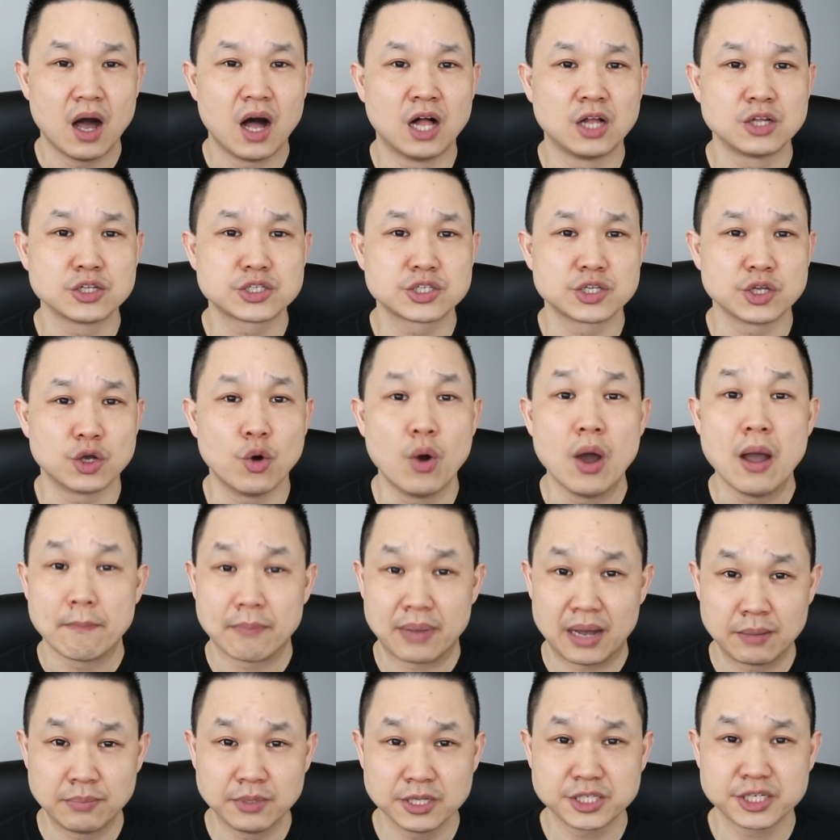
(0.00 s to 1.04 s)
Also,
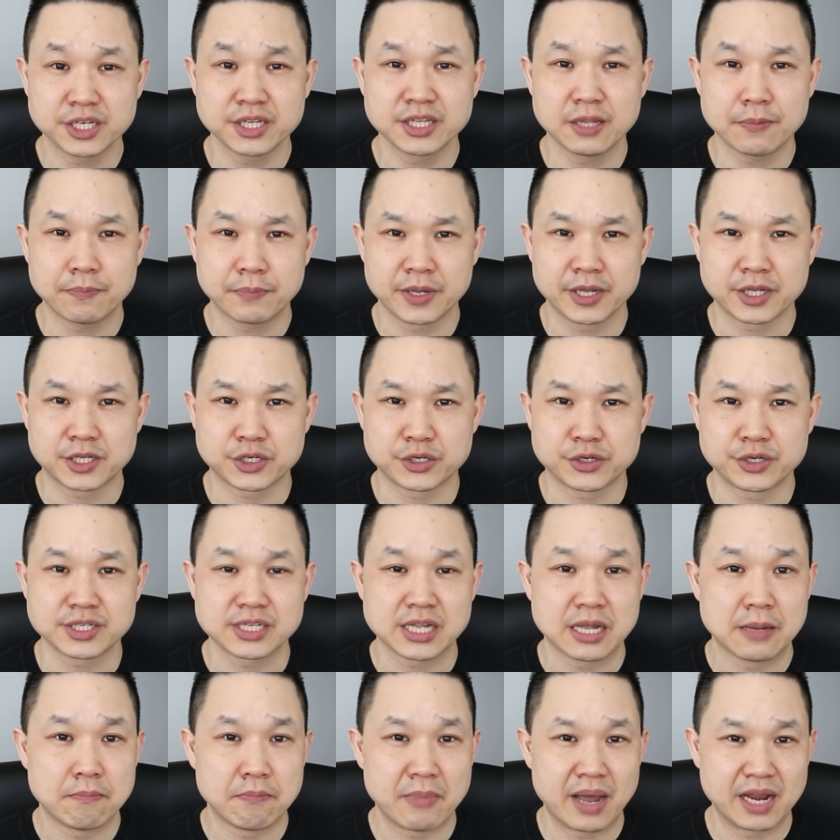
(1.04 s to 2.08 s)
publishing the
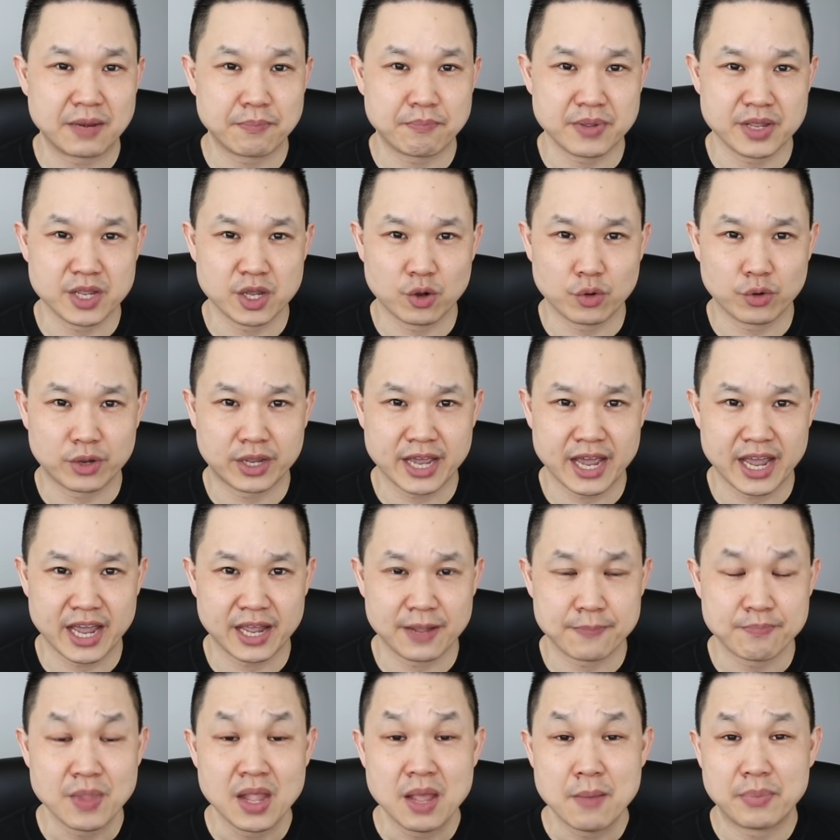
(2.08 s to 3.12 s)
pictures might be
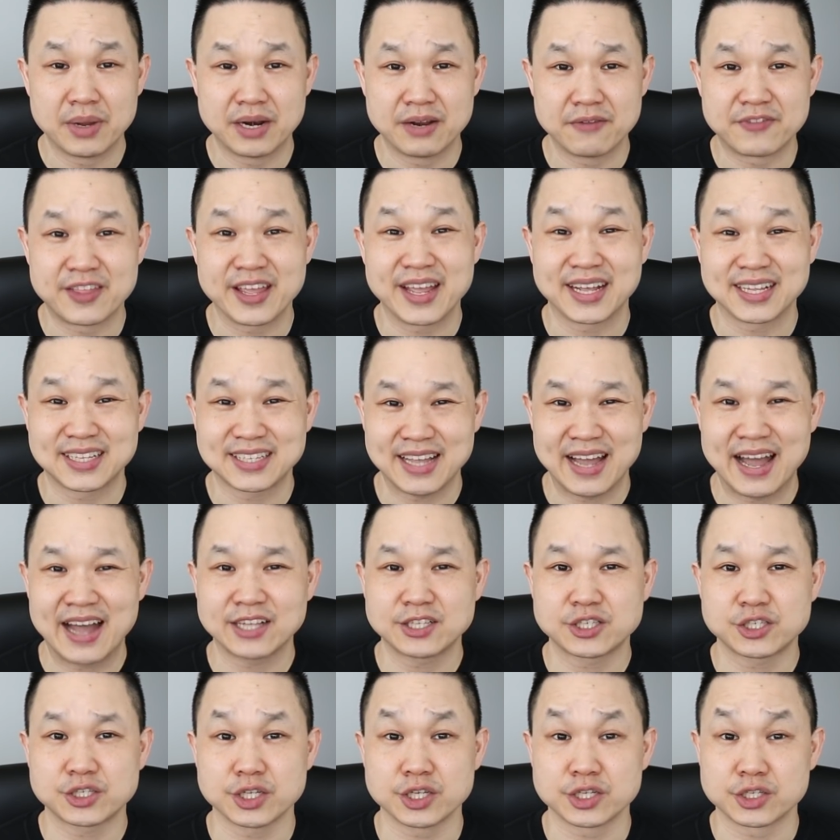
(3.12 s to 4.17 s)
okay, but if they
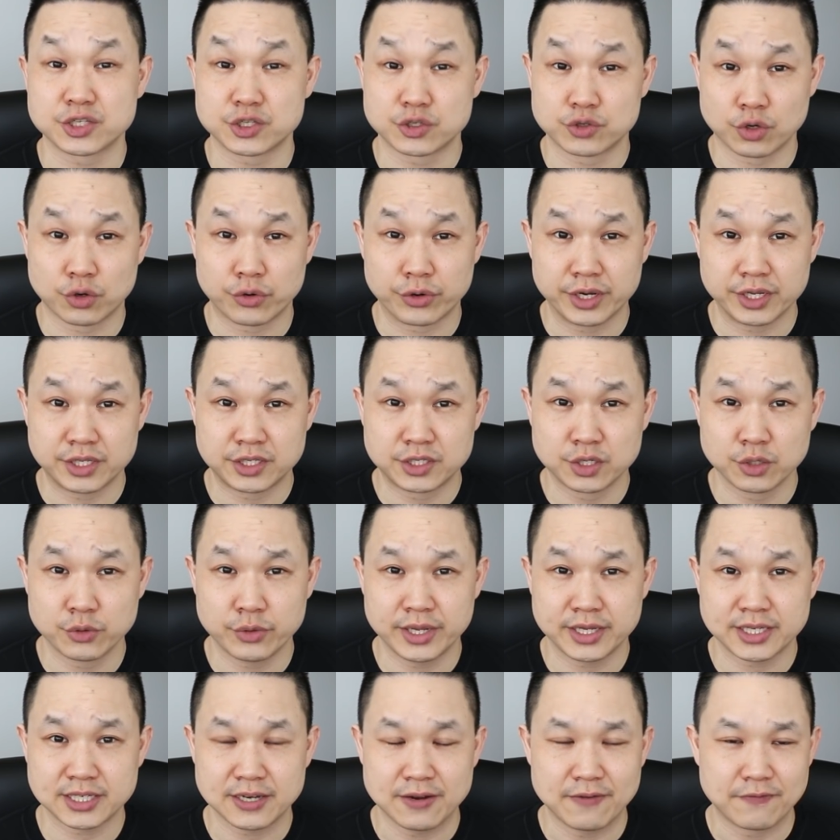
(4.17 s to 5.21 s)
attached a story to
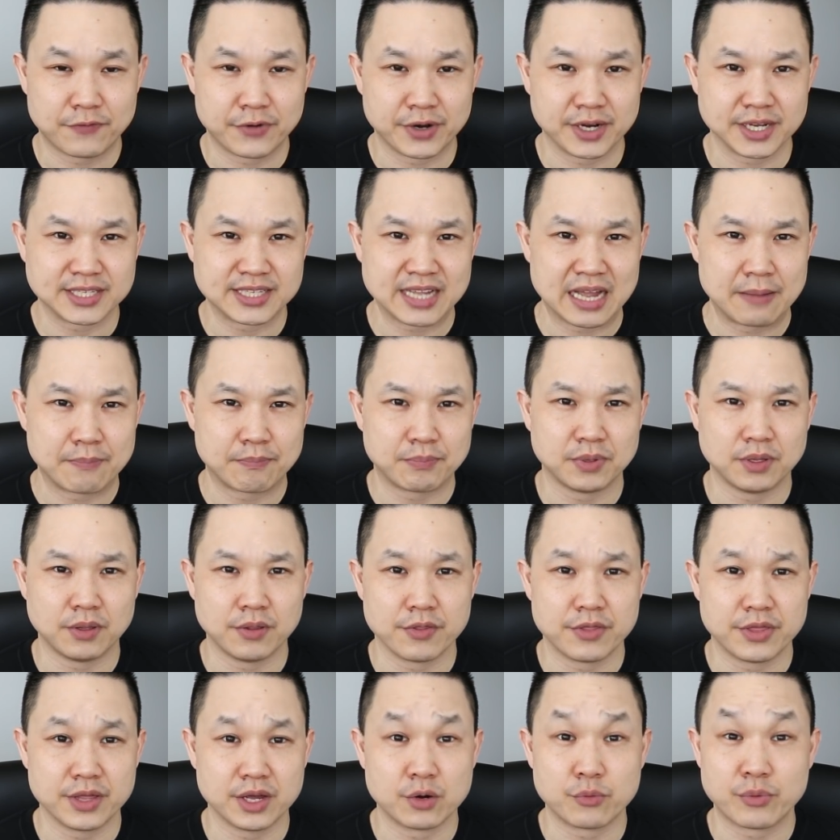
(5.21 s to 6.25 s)
it, for
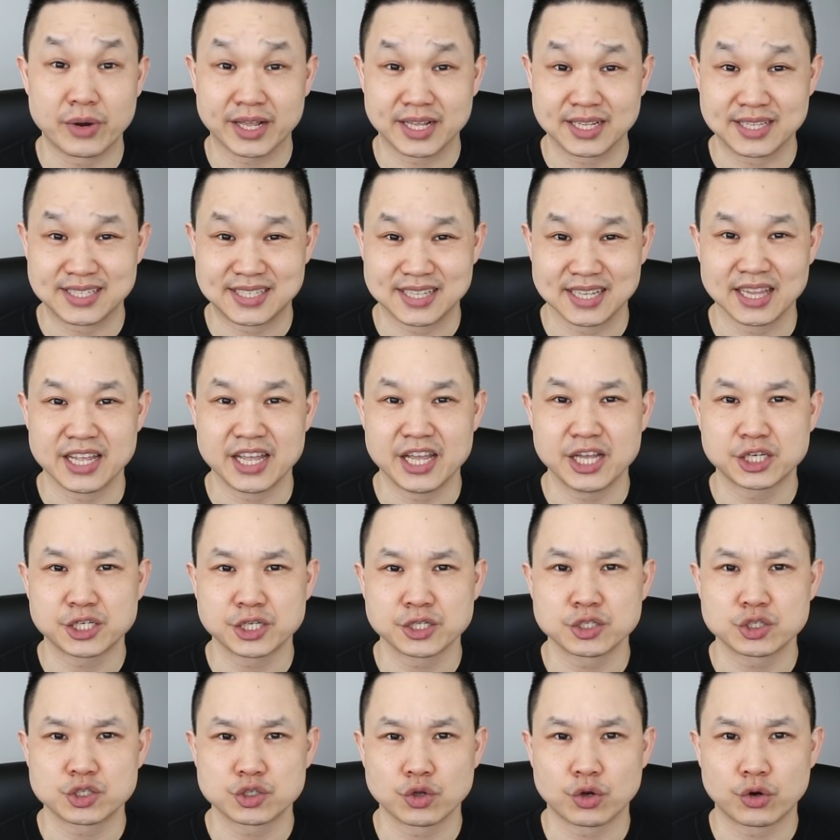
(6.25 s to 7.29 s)
example the
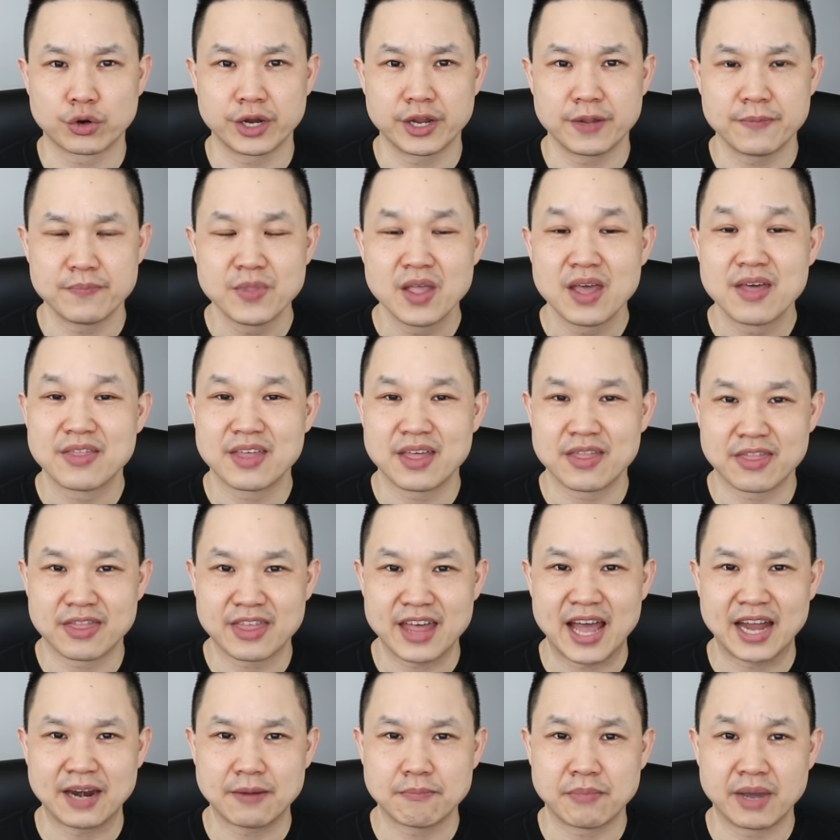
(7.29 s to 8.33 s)
reconciliation story, then
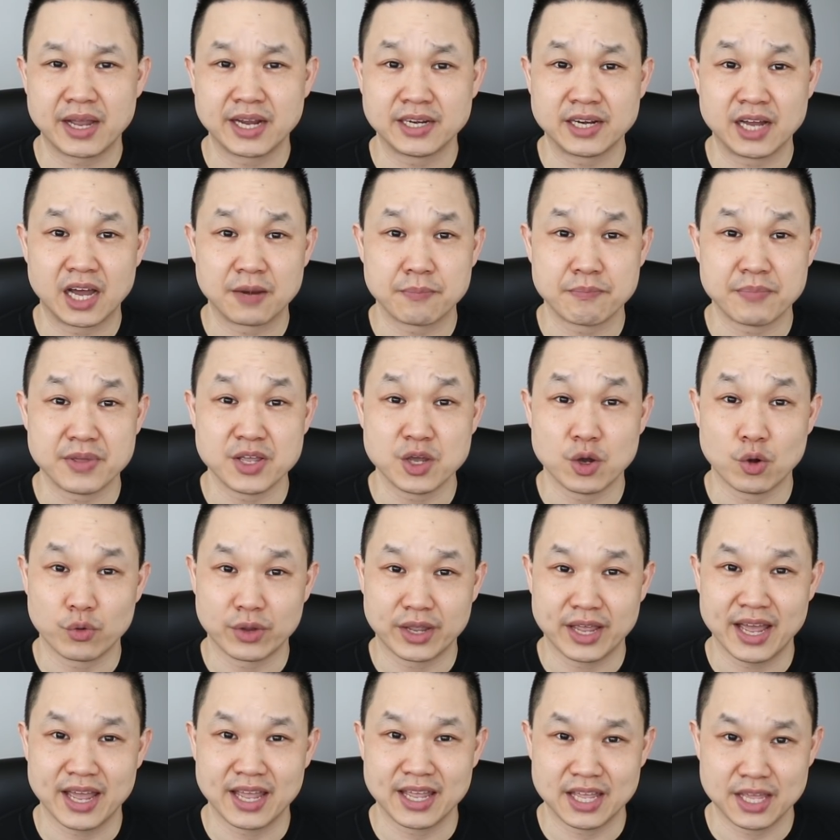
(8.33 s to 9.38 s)
that might not be
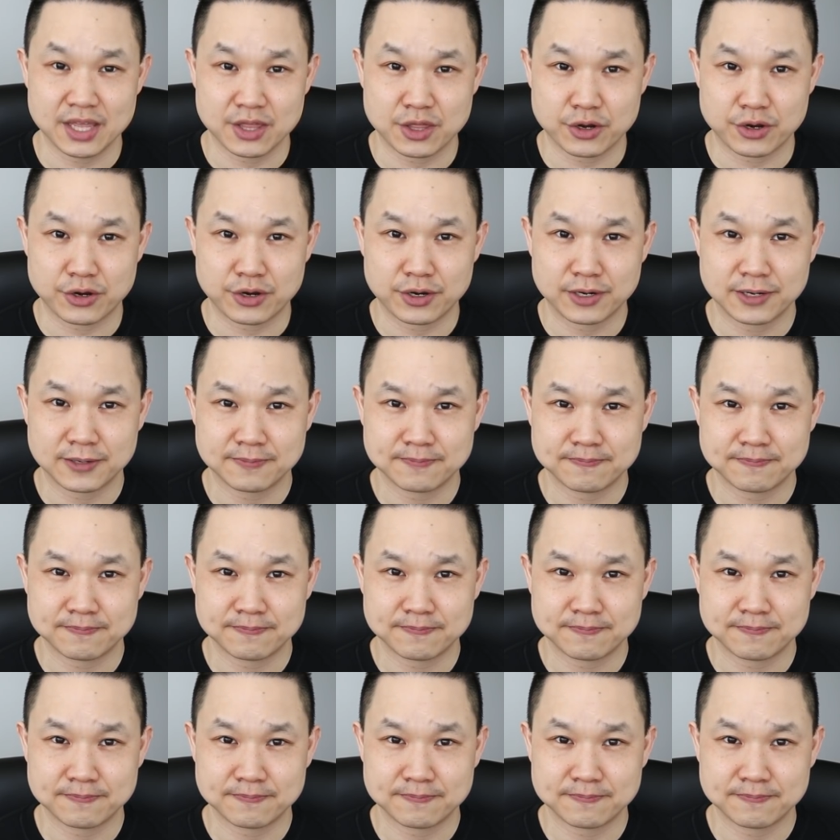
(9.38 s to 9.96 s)
okay either.